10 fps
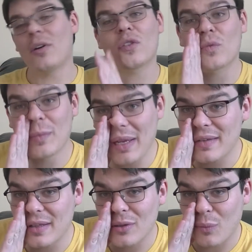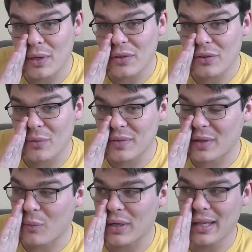Also, remake Zelda 1 and 2 as
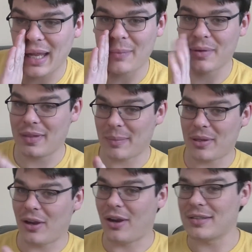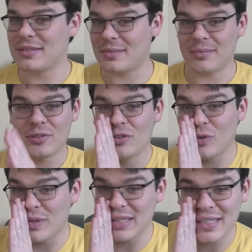like one game. That'd be awesome.
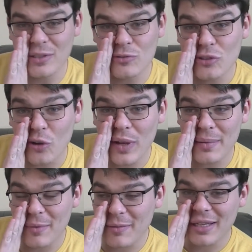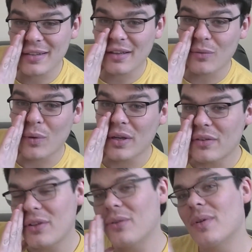Do it, Nintendo. Do it. Remake Zelda 1 and
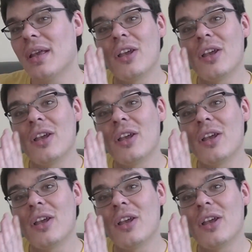2.